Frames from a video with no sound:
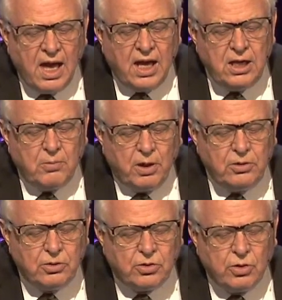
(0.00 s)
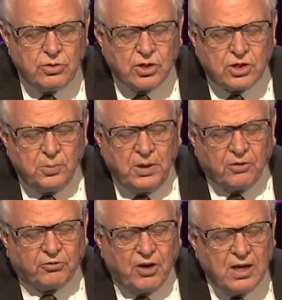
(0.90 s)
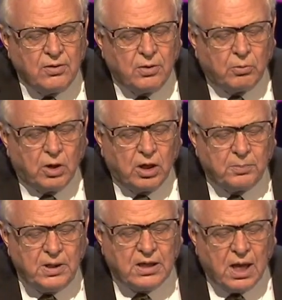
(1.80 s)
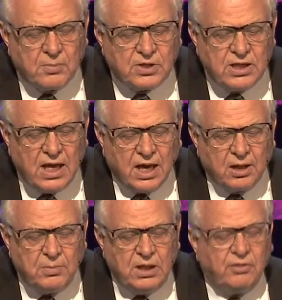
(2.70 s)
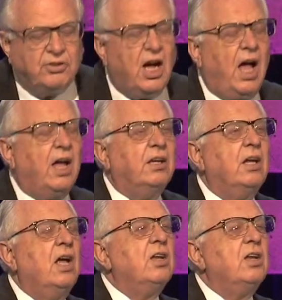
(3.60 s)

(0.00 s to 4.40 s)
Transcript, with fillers: Anyone who chooses to be a friend of the world becomes the enemy of God.